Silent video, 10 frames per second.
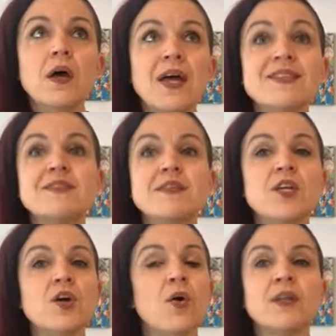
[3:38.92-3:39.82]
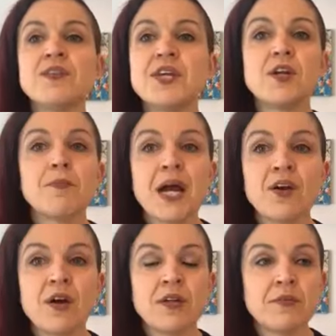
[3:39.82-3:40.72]
And, in theater
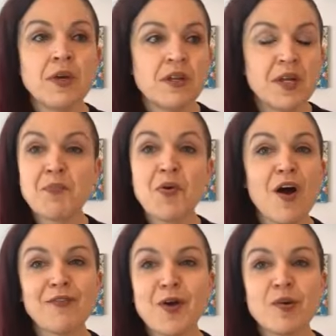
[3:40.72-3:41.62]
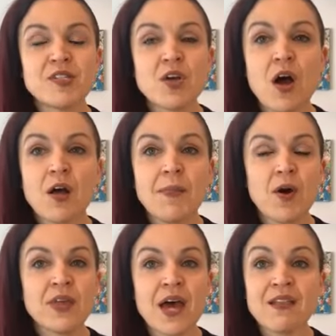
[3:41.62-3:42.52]
background, in improv, we always talk
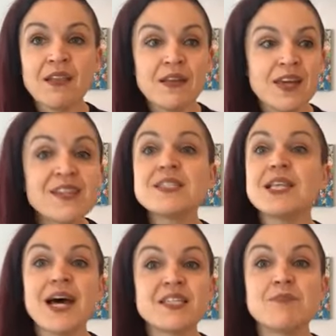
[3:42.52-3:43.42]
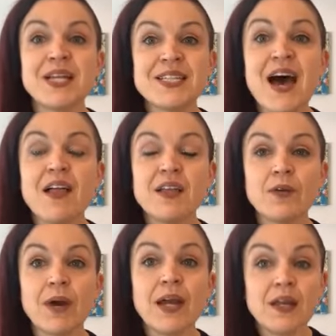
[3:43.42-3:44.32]
about that yes, let's
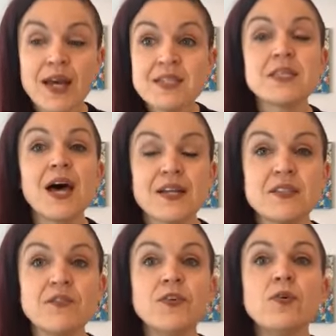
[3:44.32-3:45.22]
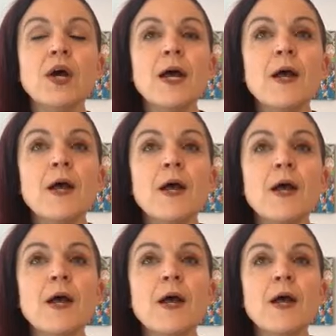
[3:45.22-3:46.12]
mentality, right? Yes, let's.
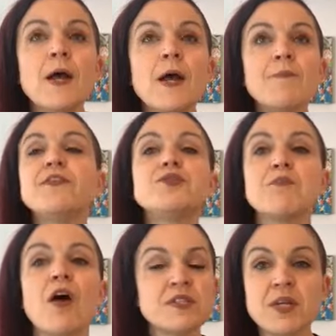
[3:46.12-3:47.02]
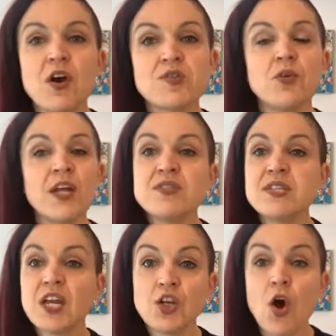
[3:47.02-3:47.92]
If you're doing improv with somebody
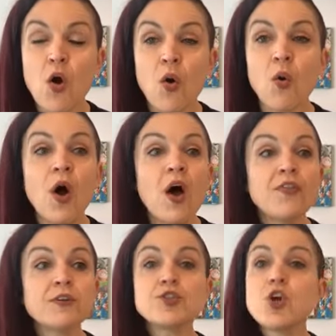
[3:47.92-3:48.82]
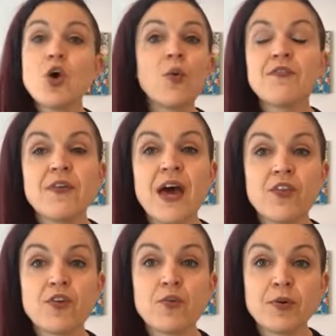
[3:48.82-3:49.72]
across from you and you say no, there's
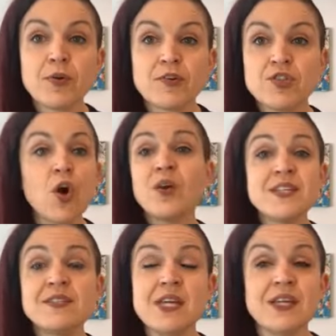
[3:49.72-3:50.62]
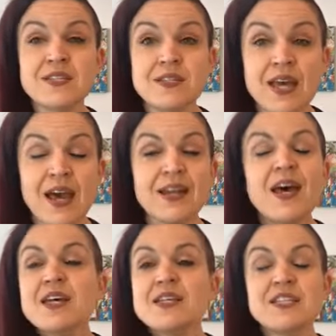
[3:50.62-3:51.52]
nowhere for that other person to go and the scene is
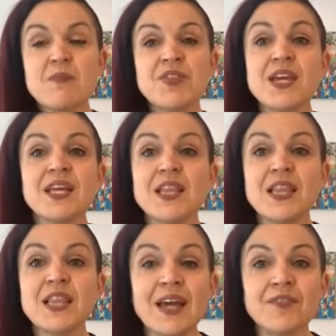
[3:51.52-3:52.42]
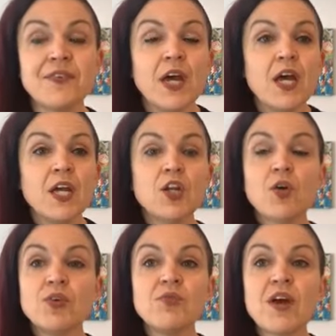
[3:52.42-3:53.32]
dead. Same thing in life. You
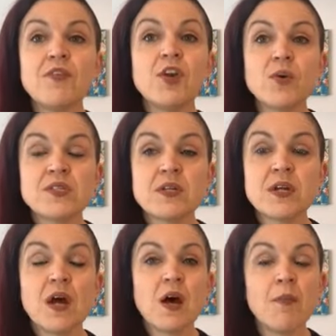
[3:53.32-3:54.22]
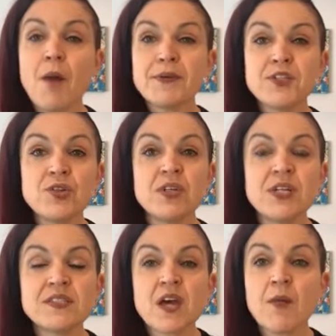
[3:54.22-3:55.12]
never know what's going to come.
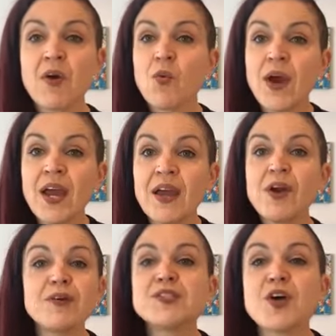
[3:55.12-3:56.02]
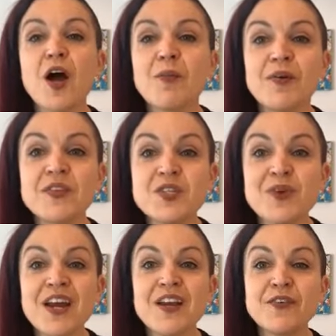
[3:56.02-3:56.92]
Opportunities come our way. We always talk about this,
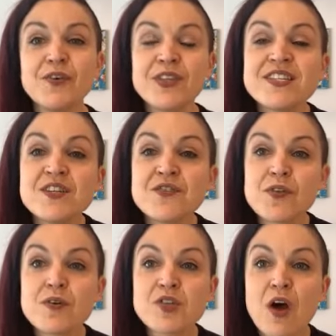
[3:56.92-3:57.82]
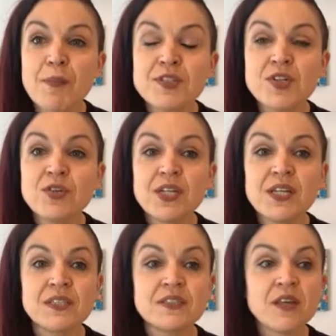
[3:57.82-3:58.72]
right? If you listen for those
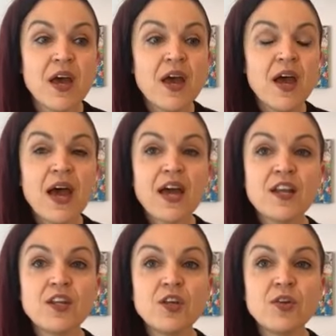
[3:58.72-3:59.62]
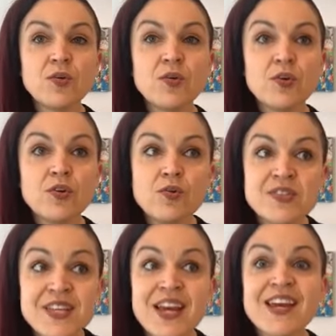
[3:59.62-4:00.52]
opportunities and you say,